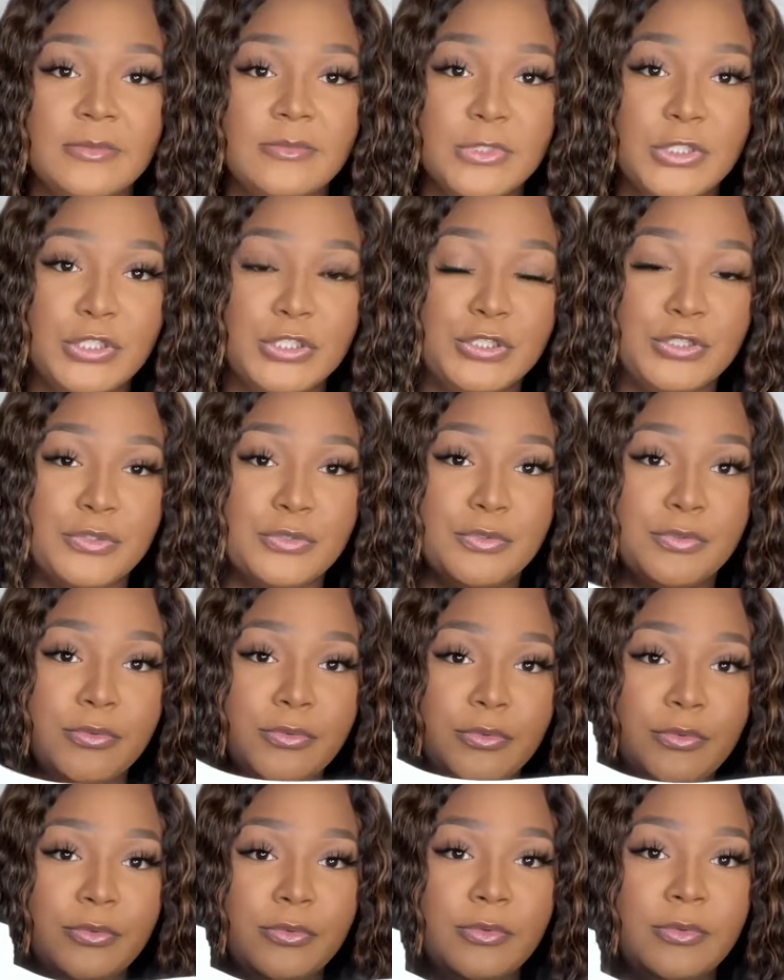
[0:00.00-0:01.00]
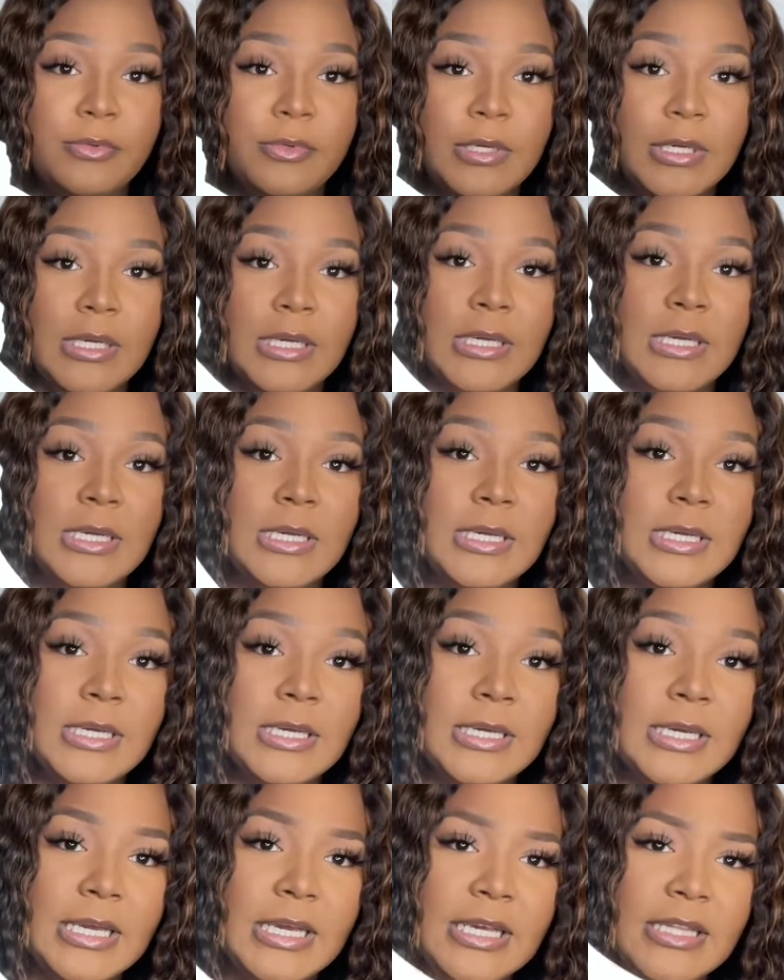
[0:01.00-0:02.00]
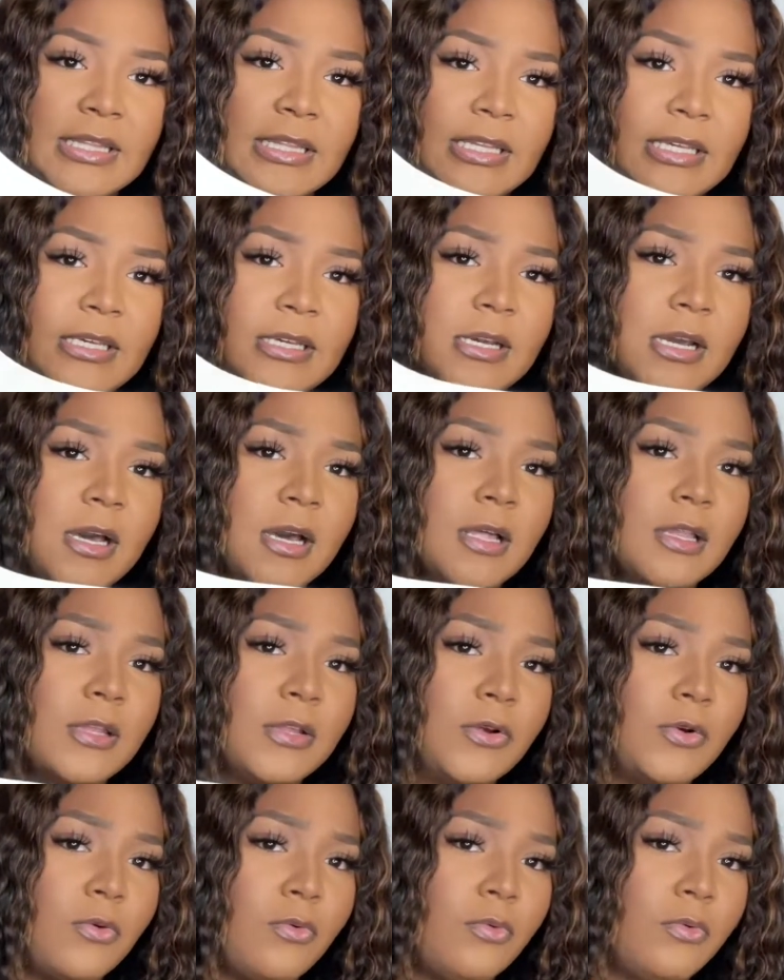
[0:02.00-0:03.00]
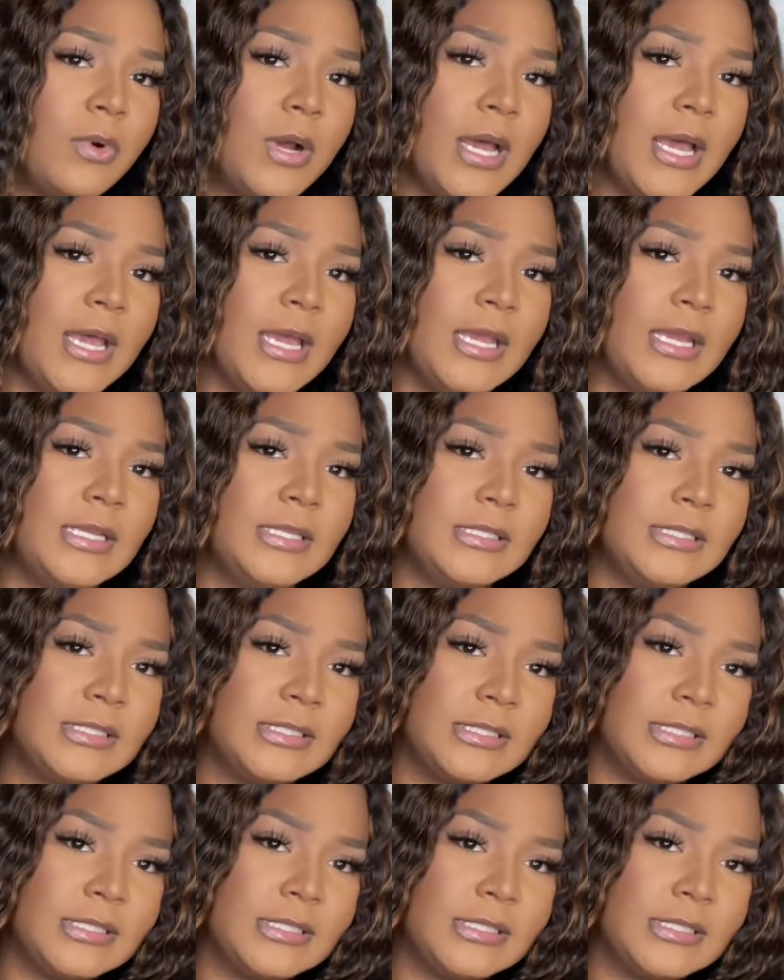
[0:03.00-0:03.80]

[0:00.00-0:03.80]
shoe in the color white.